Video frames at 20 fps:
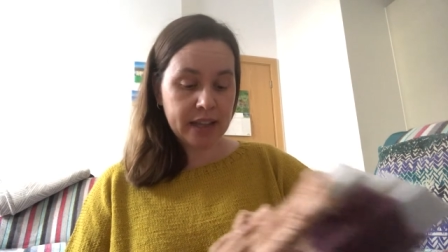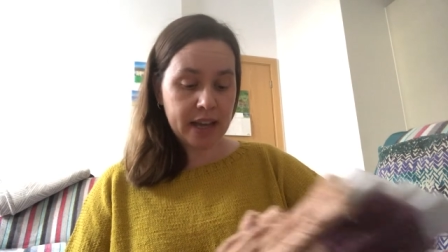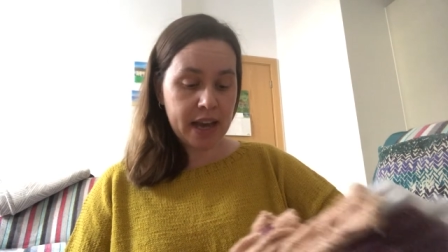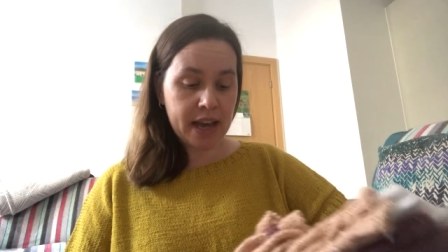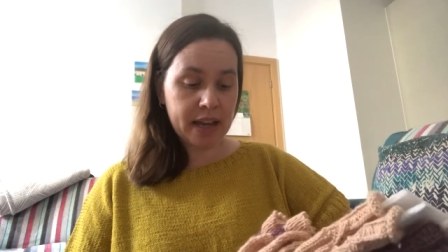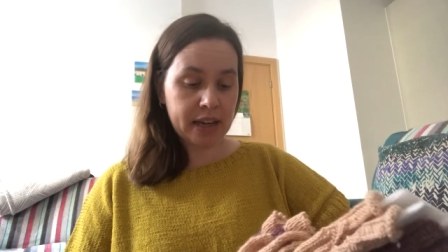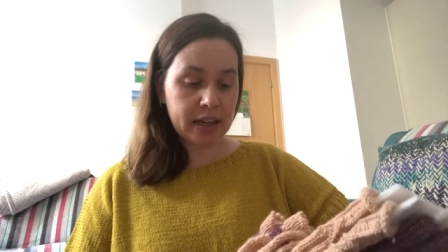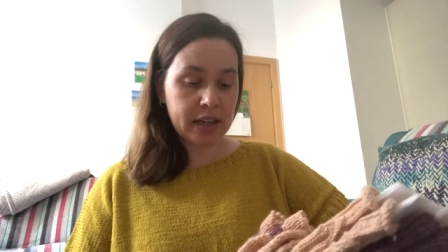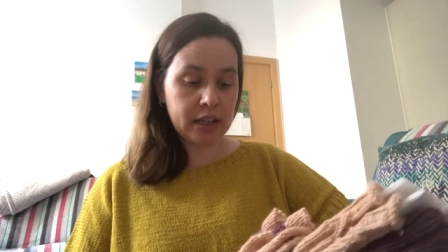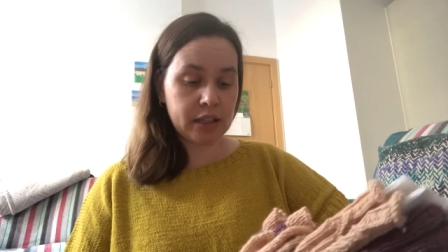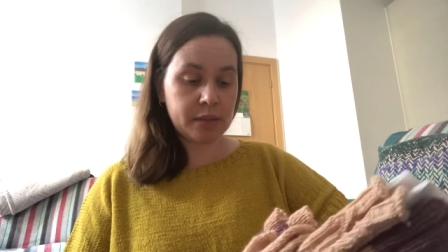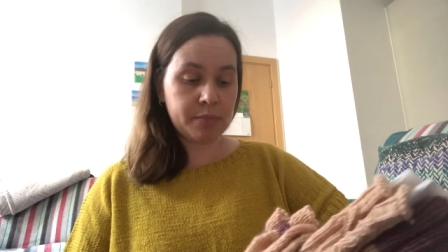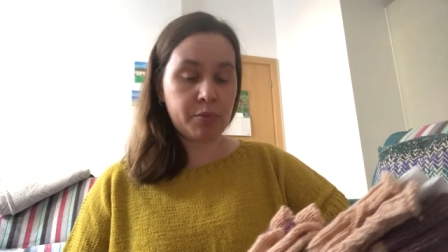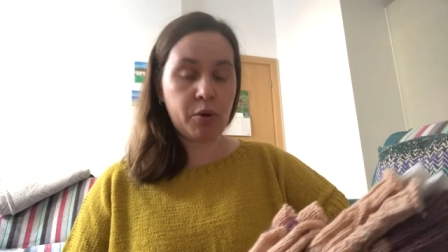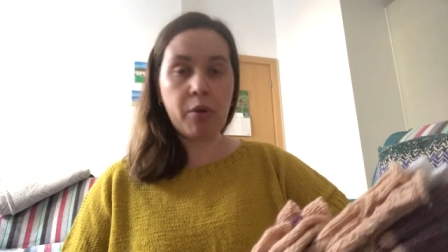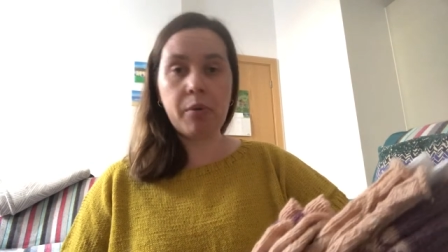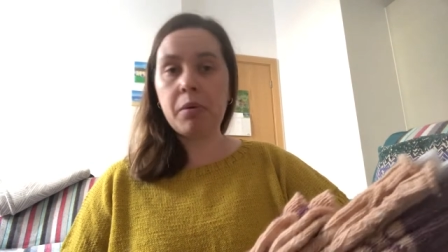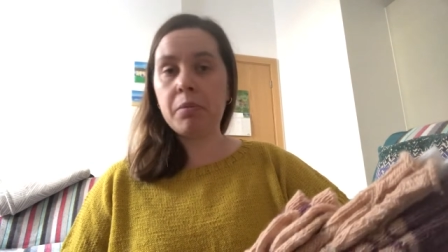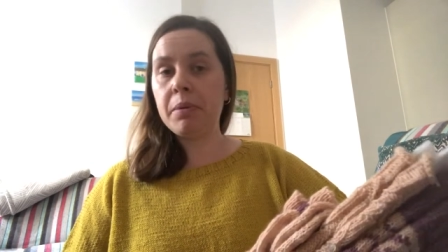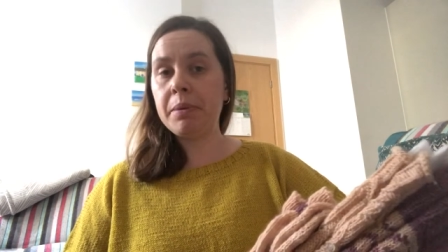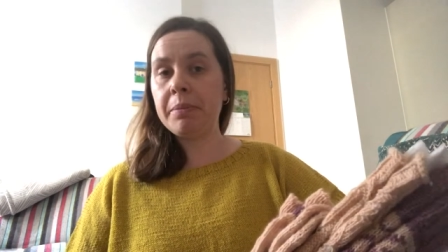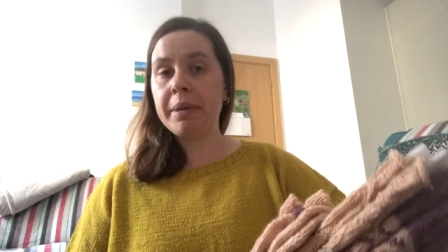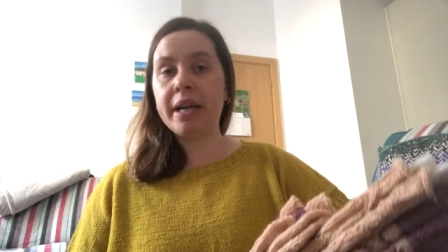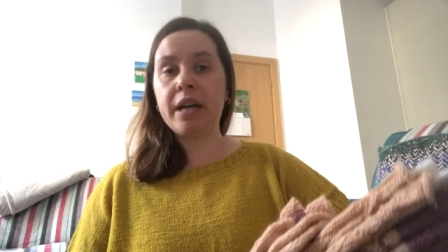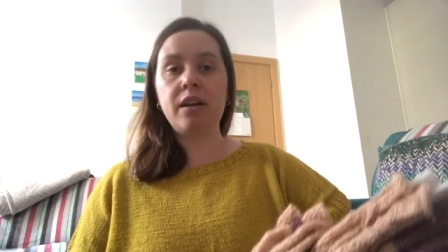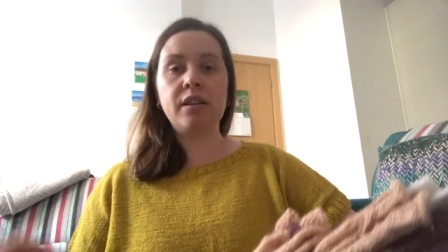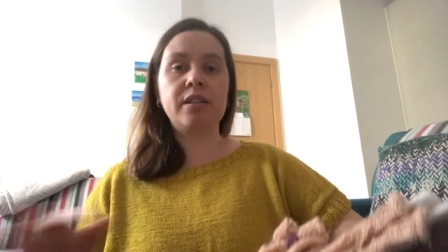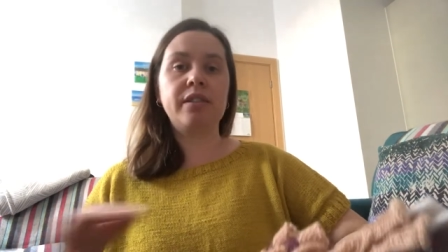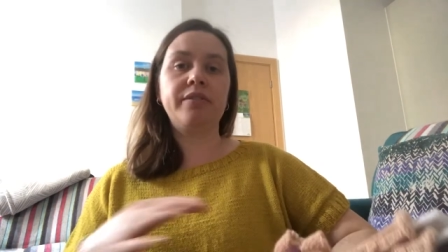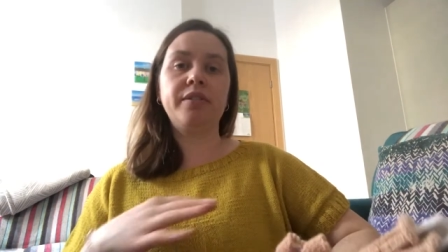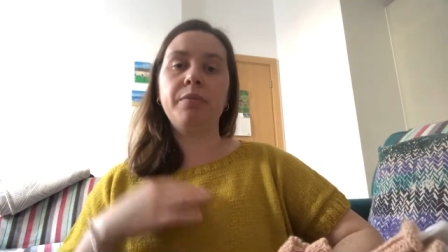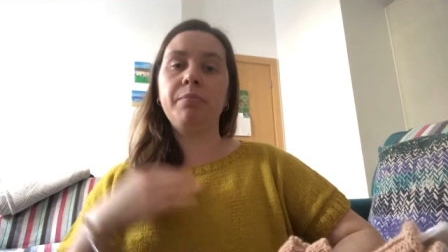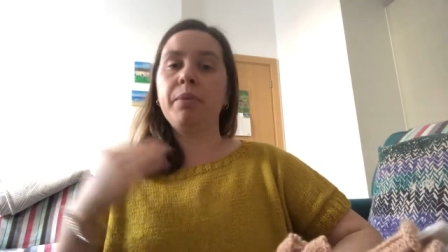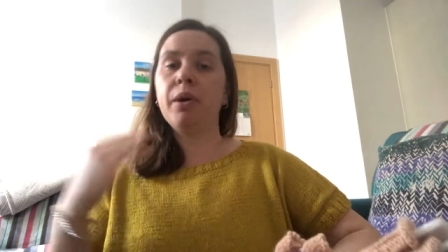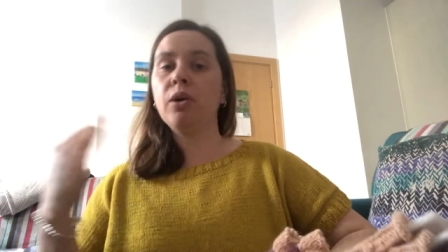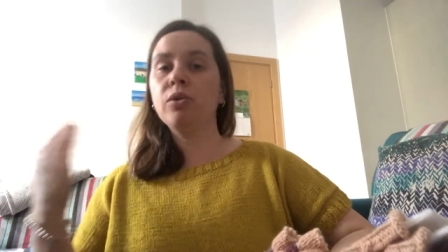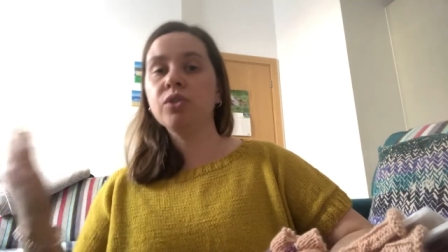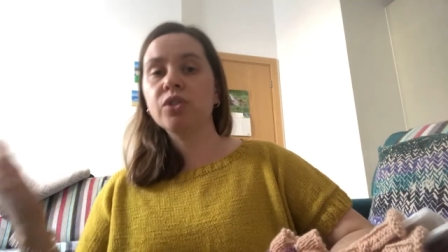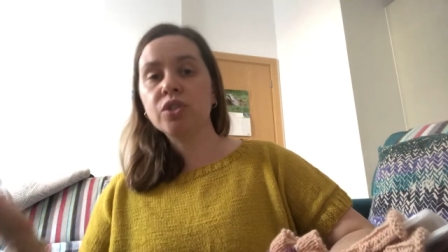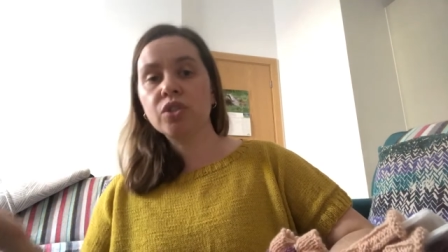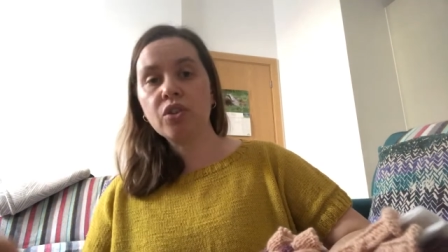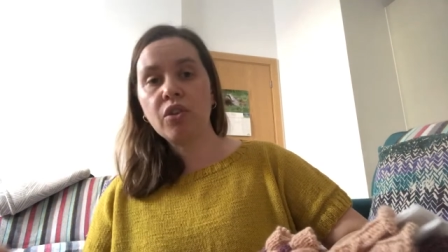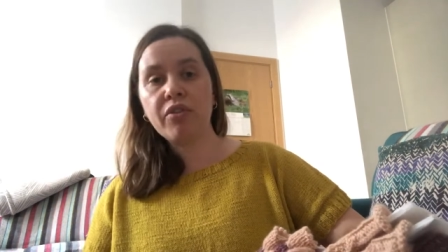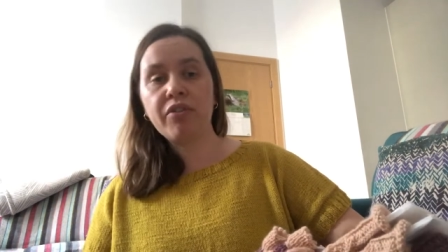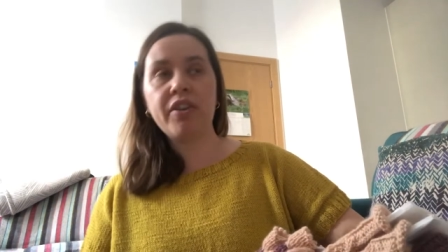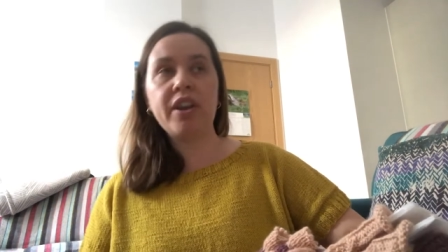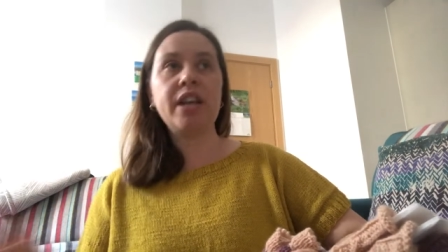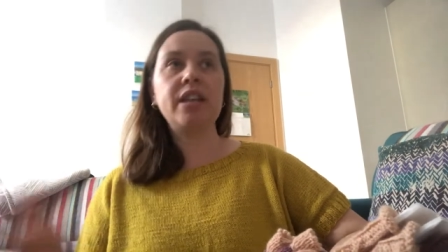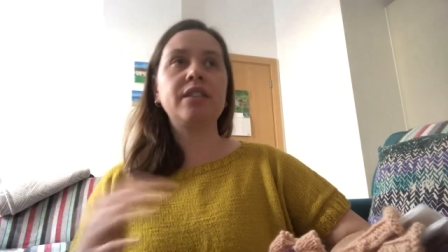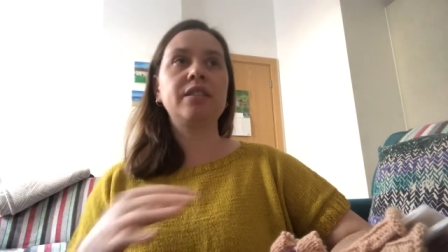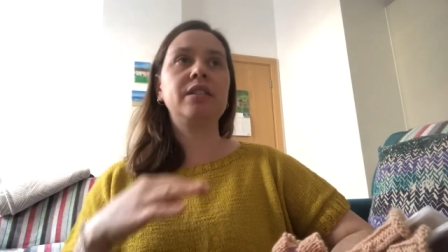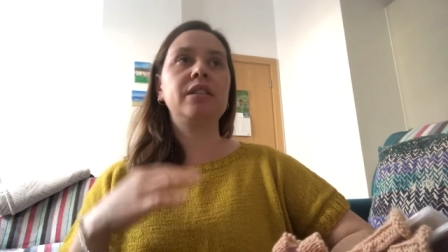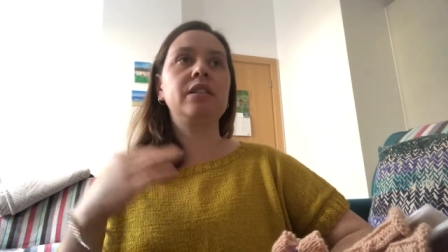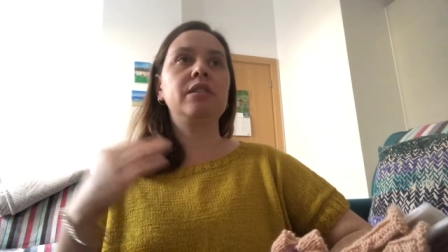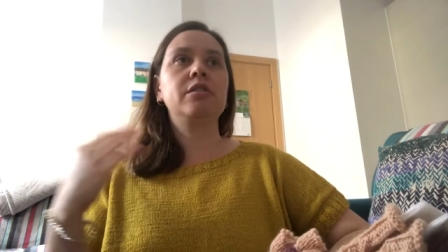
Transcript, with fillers: that it's probably because of the post office,